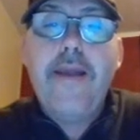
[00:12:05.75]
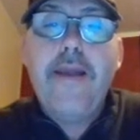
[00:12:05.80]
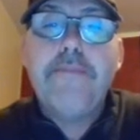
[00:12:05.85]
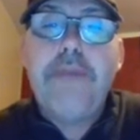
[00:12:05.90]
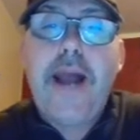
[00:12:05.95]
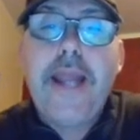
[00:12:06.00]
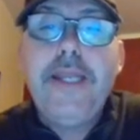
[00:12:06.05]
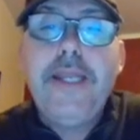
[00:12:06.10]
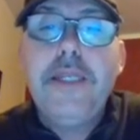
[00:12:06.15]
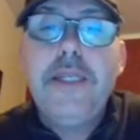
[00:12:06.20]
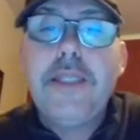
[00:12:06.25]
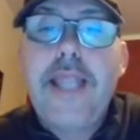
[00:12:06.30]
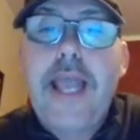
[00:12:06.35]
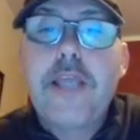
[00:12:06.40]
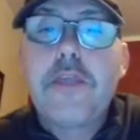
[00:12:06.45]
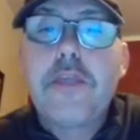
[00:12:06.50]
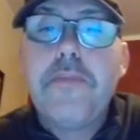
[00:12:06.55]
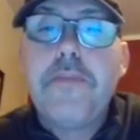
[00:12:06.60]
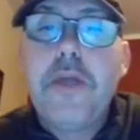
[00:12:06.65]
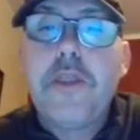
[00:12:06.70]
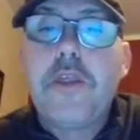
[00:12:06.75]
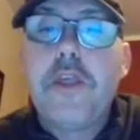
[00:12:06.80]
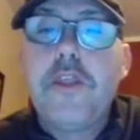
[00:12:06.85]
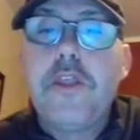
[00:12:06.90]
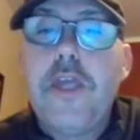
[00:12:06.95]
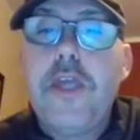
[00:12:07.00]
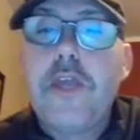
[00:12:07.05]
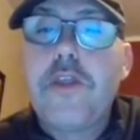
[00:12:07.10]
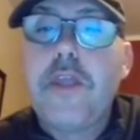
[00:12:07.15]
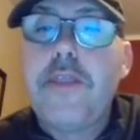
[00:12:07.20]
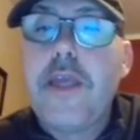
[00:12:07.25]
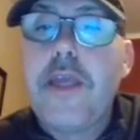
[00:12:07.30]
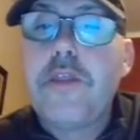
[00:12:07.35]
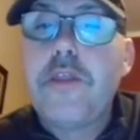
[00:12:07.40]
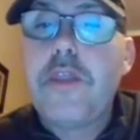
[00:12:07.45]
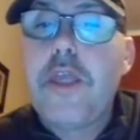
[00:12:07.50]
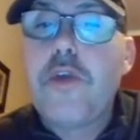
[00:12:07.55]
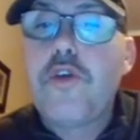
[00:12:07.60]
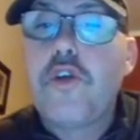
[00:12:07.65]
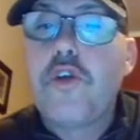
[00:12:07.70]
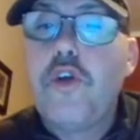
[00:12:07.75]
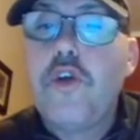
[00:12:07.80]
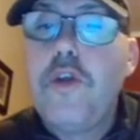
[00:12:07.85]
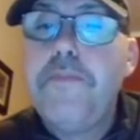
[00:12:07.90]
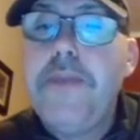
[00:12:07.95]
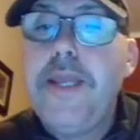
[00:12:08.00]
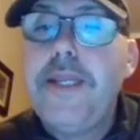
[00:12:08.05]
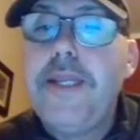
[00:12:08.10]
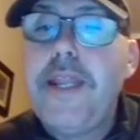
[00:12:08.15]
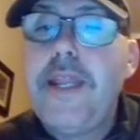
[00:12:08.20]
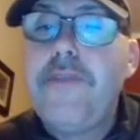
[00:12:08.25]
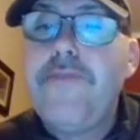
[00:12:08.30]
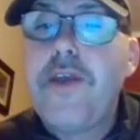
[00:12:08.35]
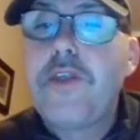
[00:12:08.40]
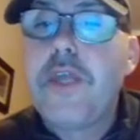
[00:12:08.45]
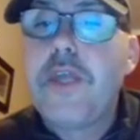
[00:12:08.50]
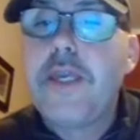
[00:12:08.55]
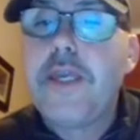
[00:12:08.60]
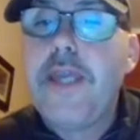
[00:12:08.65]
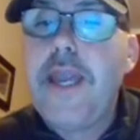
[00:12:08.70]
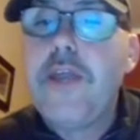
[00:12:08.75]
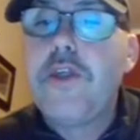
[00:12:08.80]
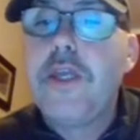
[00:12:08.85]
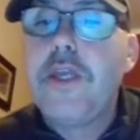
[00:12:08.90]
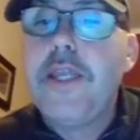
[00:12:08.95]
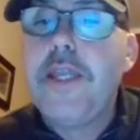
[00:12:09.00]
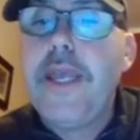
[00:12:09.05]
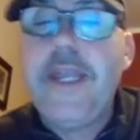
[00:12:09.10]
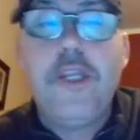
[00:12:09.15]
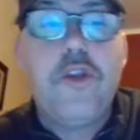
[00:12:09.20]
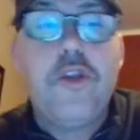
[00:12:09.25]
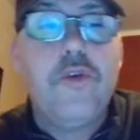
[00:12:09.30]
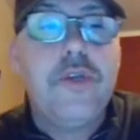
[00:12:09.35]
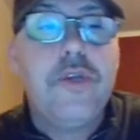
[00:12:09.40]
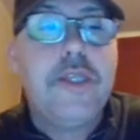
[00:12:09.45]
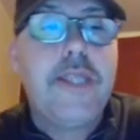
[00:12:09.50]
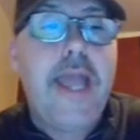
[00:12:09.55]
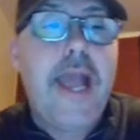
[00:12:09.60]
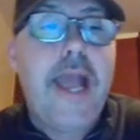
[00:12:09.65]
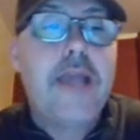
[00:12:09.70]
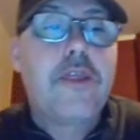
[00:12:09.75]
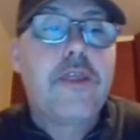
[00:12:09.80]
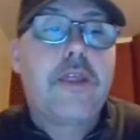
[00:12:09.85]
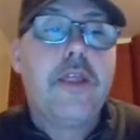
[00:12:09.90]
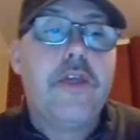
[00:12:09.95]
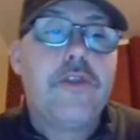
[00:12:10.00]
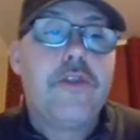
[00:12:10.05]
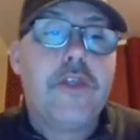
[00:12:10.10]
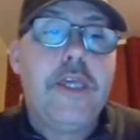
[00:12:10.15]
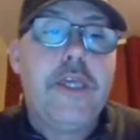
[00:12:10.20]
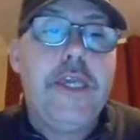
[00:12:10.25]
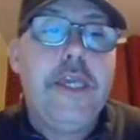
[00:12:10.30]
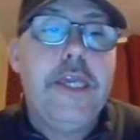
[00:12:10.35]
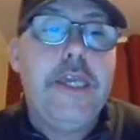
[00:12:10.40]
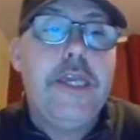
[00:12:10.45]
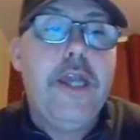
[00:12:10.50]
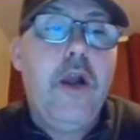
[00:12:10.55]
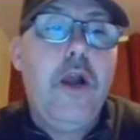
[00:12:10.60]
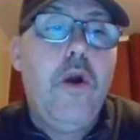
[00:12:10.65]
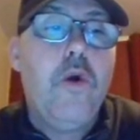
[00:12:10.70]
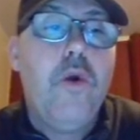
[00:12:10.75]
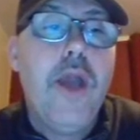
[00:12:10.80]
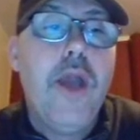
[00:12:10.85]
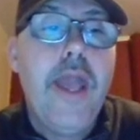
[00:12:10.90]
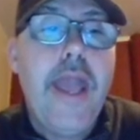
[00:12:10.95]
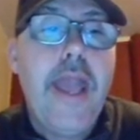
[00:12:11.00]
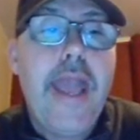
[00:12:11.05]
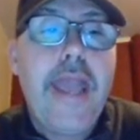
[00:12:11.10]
Biden last month suggested that there should be an investigation into Tesla CEO